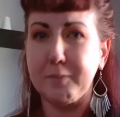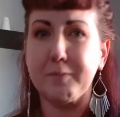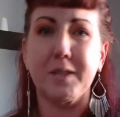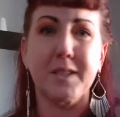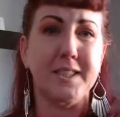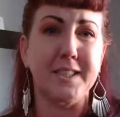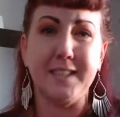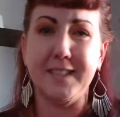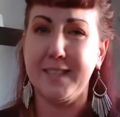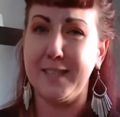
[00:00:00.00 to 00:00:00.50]

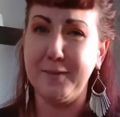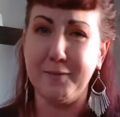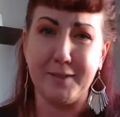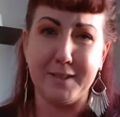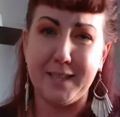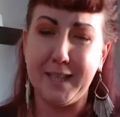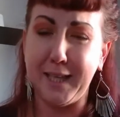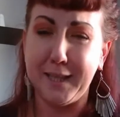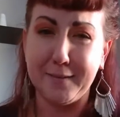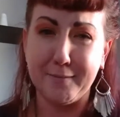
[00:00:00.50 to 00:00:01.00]
Just he
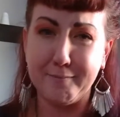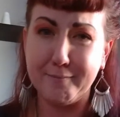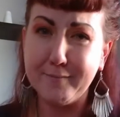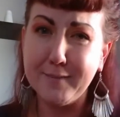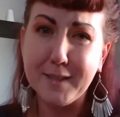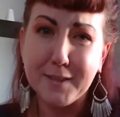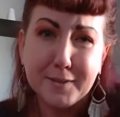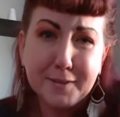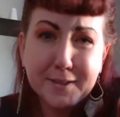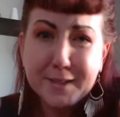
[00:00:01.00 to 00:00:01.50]
had
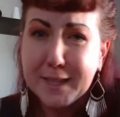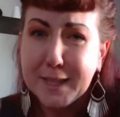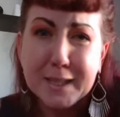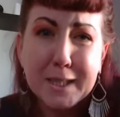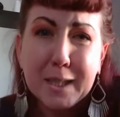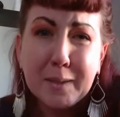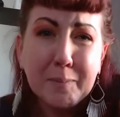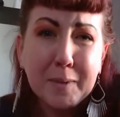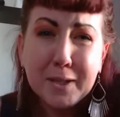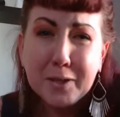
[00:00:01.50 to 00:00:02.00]
little
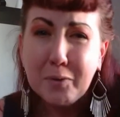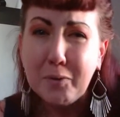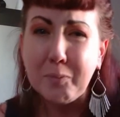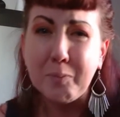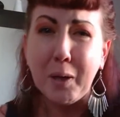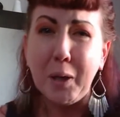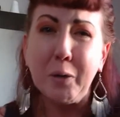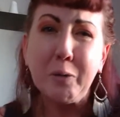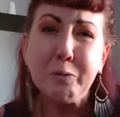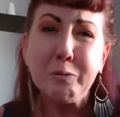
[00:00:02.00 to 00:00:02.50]
16 month old
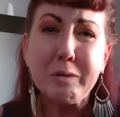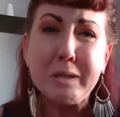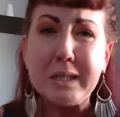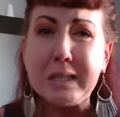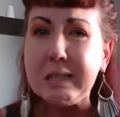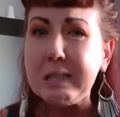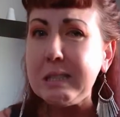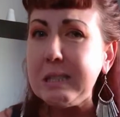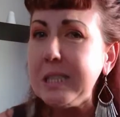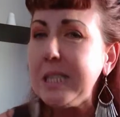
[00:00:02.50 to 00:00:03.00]

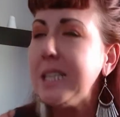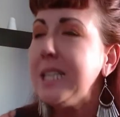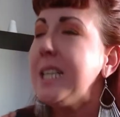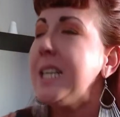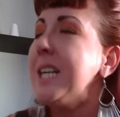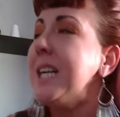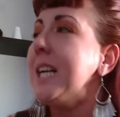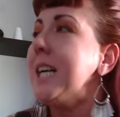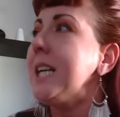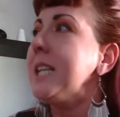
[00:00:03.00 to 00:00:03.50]
bones.
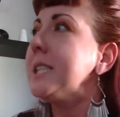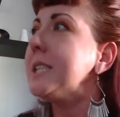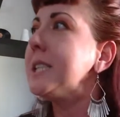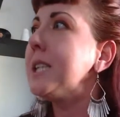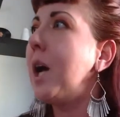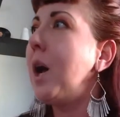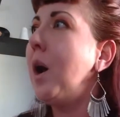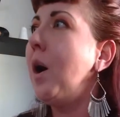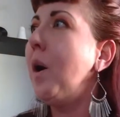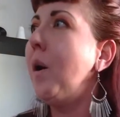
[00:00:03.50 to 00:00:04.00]

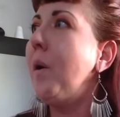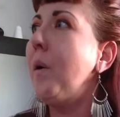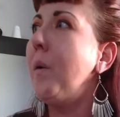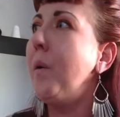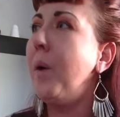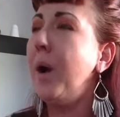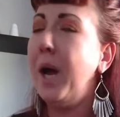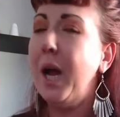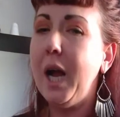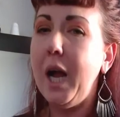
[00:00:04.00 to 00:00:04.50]

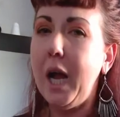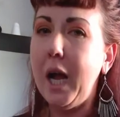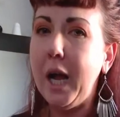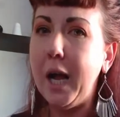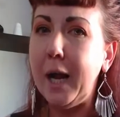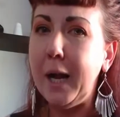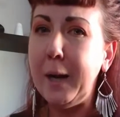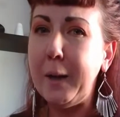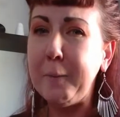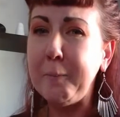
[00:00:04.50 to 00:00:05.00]
So,
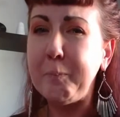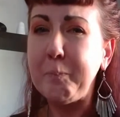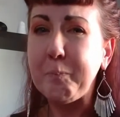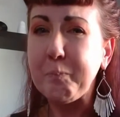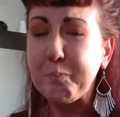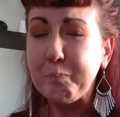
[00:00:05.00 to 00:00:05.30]
um,